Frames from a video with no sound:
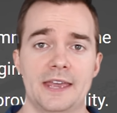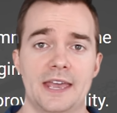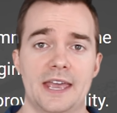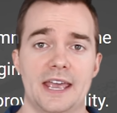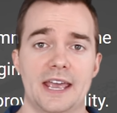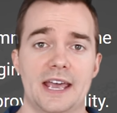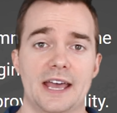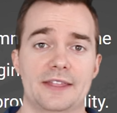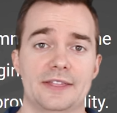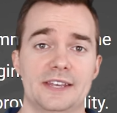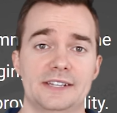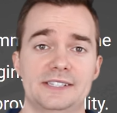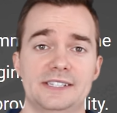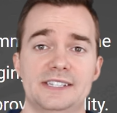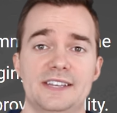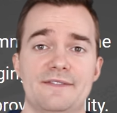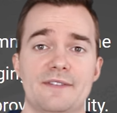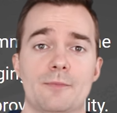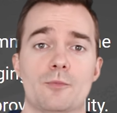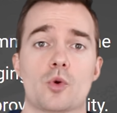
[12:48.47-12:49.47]
And this
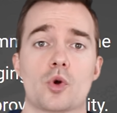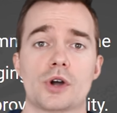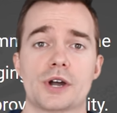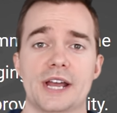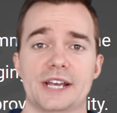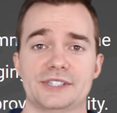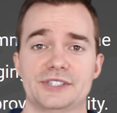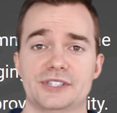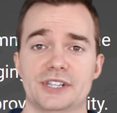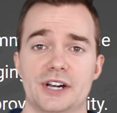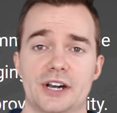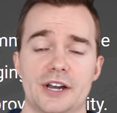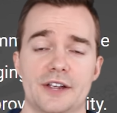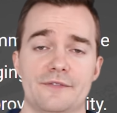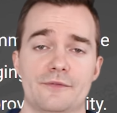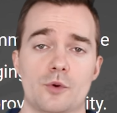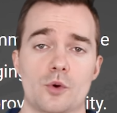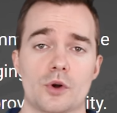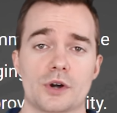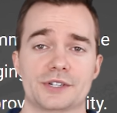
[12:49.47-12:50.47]
is even more
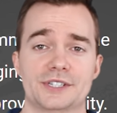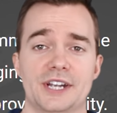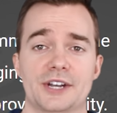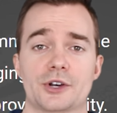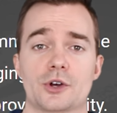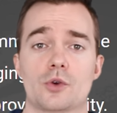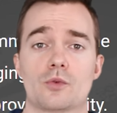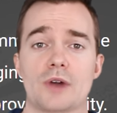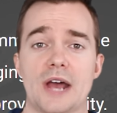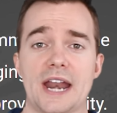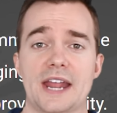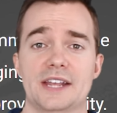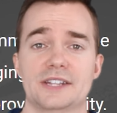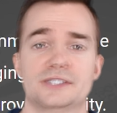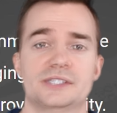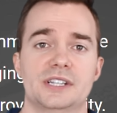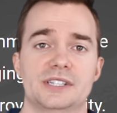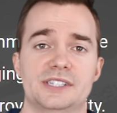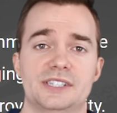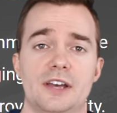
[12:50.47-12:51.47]
necessary for technical writing,
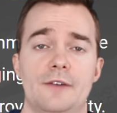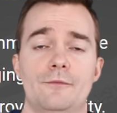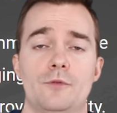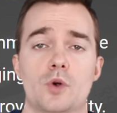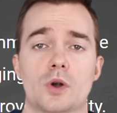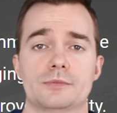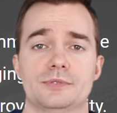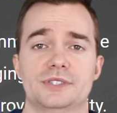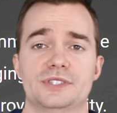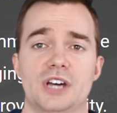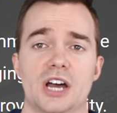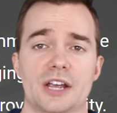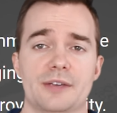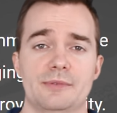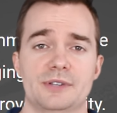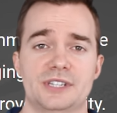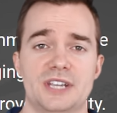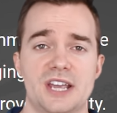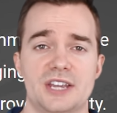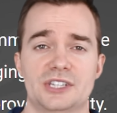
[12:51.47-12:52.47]
since some forms of
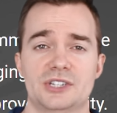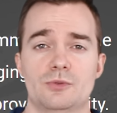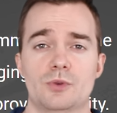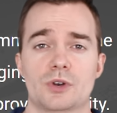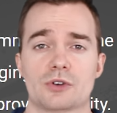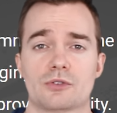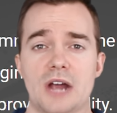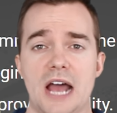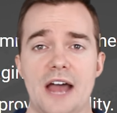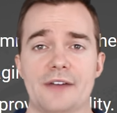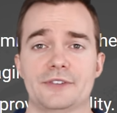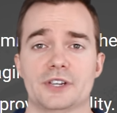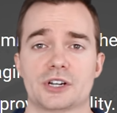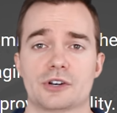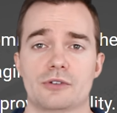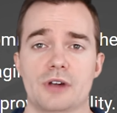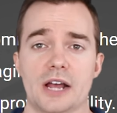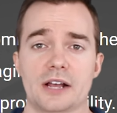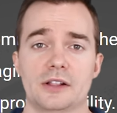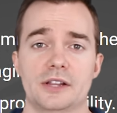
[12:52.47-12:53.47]
documentation, when crafted
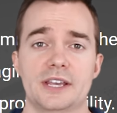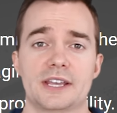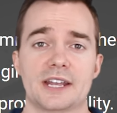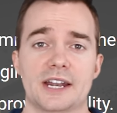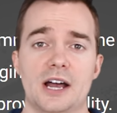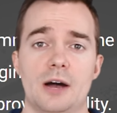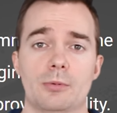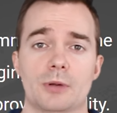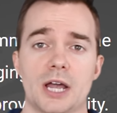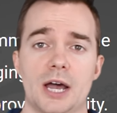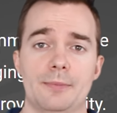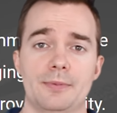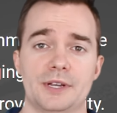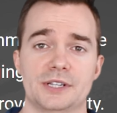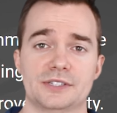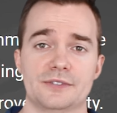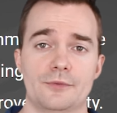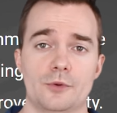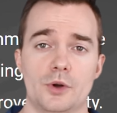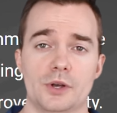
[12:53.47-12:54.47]
correctly, can help
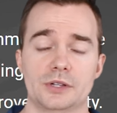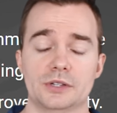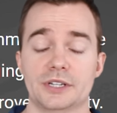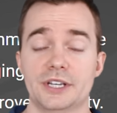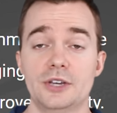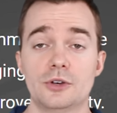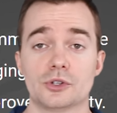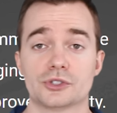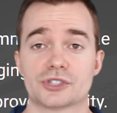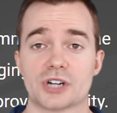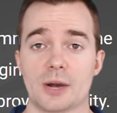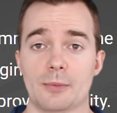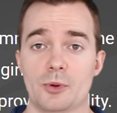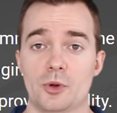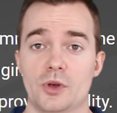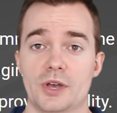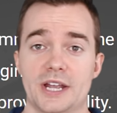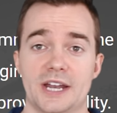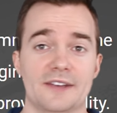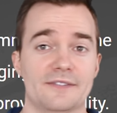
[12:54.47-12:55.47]
companies avoid legal
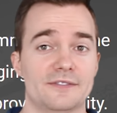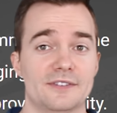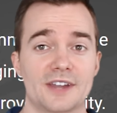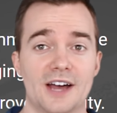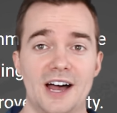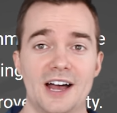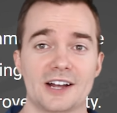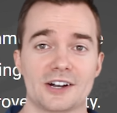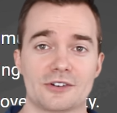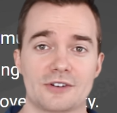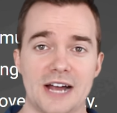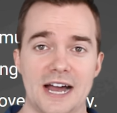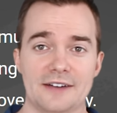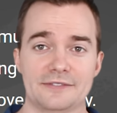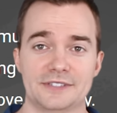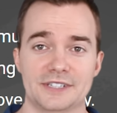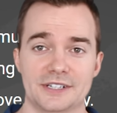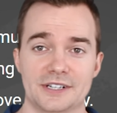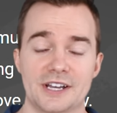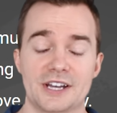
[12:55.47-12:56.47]
trouble, and if not
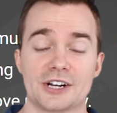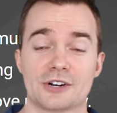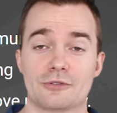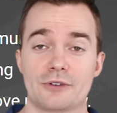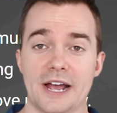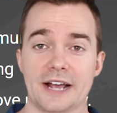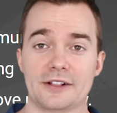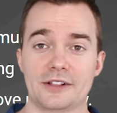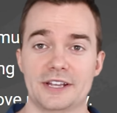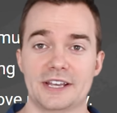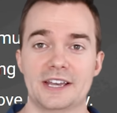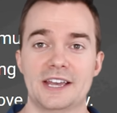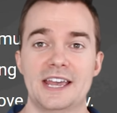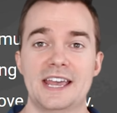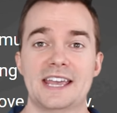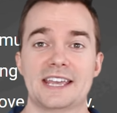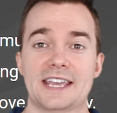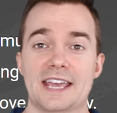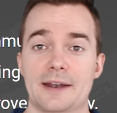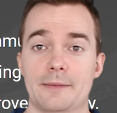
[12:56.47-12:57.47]
crafted correctly,
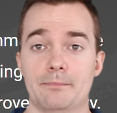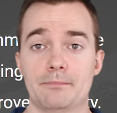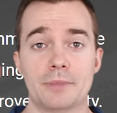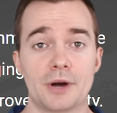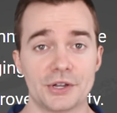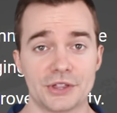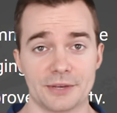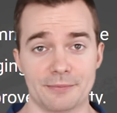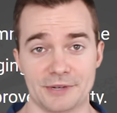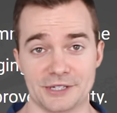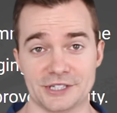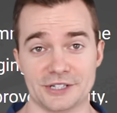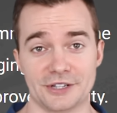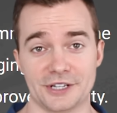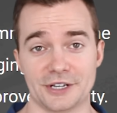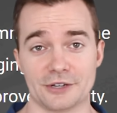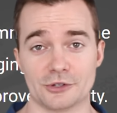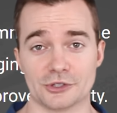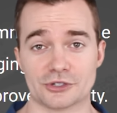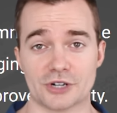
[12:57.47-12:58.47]
can put them into
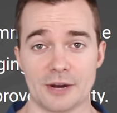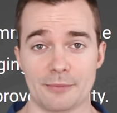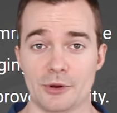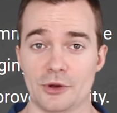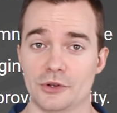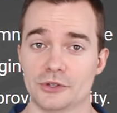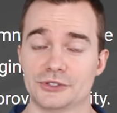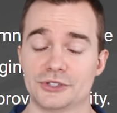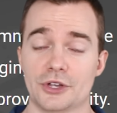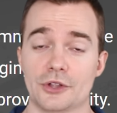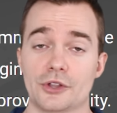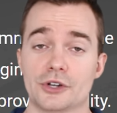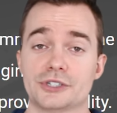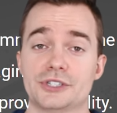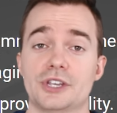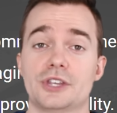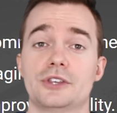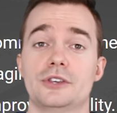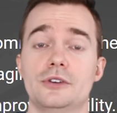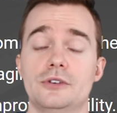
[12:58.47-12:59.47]
legal trouble. So
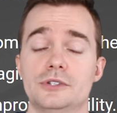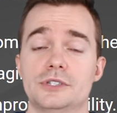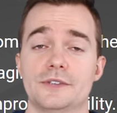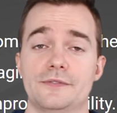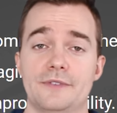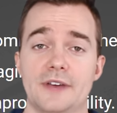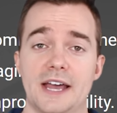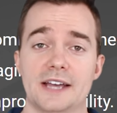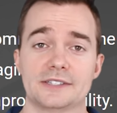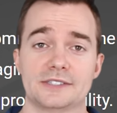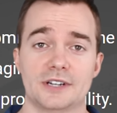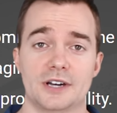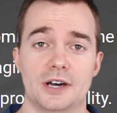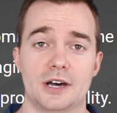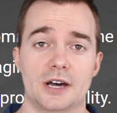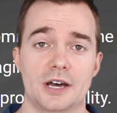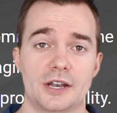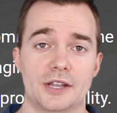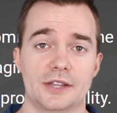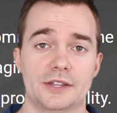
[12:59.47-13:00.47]
there's a huge effect
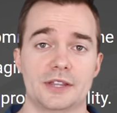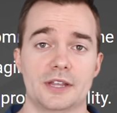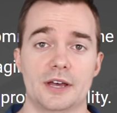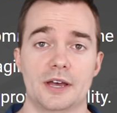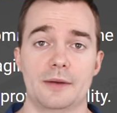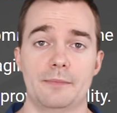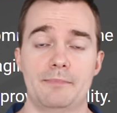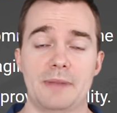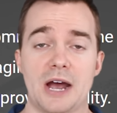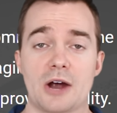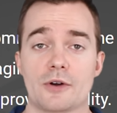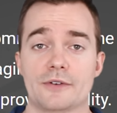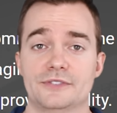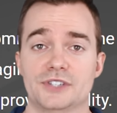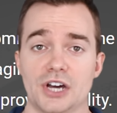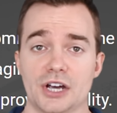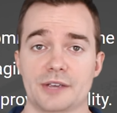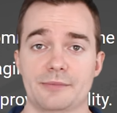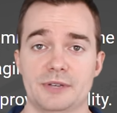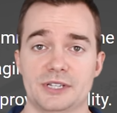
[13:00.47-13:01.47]
on the power of
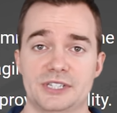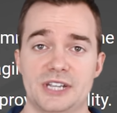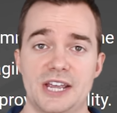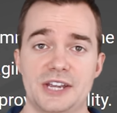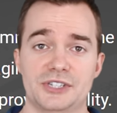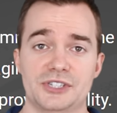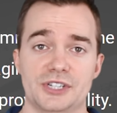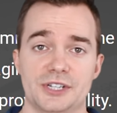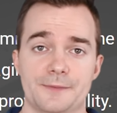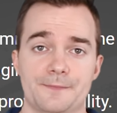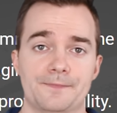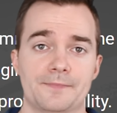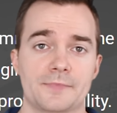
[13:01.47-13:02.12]
documentation.